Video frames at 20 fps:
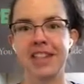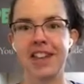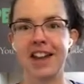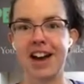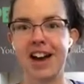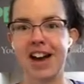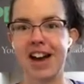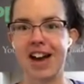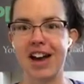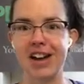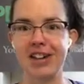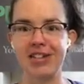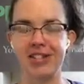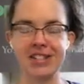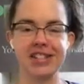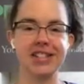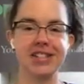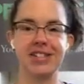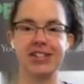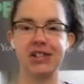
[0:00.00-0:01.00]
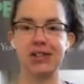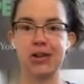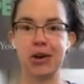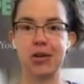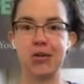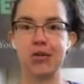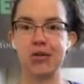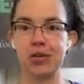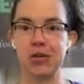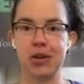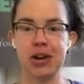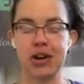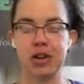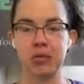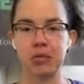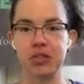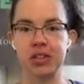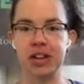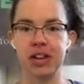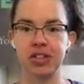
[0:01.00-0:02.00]
I just, you got to
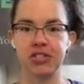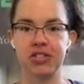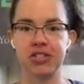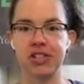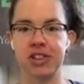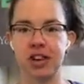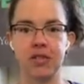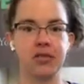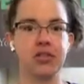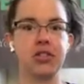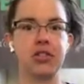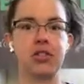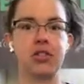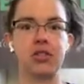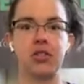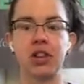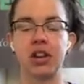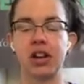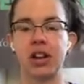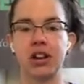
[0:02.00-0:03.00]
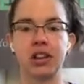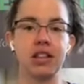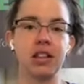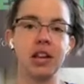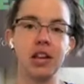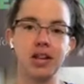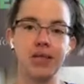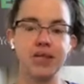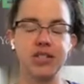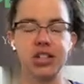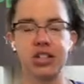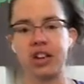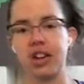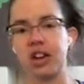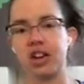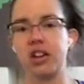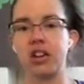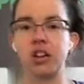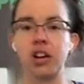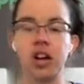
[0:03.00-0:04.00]
protect yourself. So you got gloves, you got
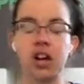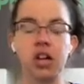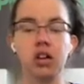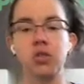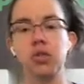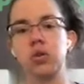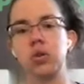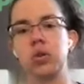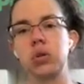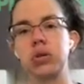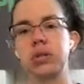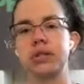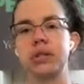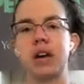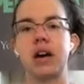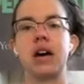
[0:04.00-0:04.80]
your goggles,